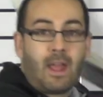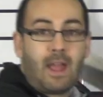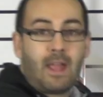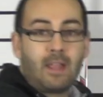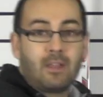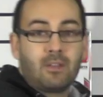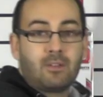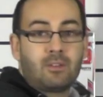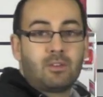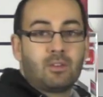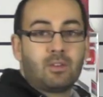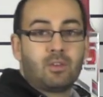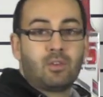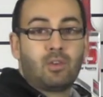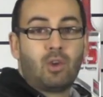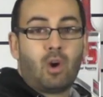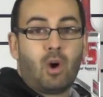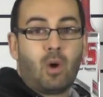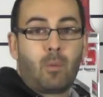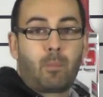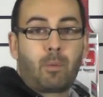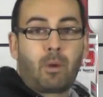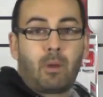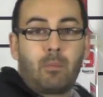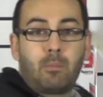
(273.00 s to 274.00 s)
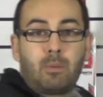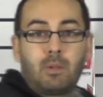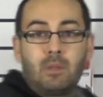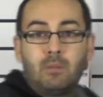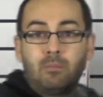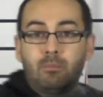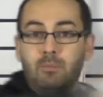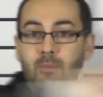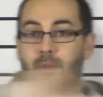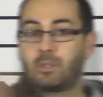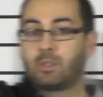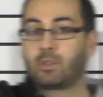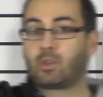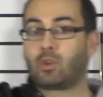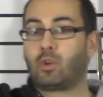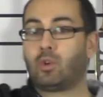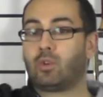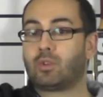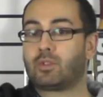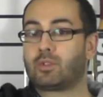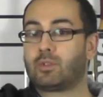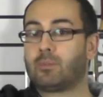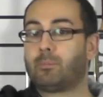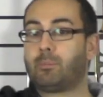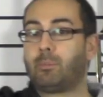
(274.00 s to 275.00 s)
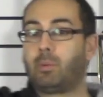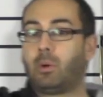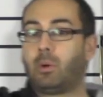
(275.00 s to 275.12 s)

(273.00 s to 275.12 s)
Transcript: hand, no problems, cut some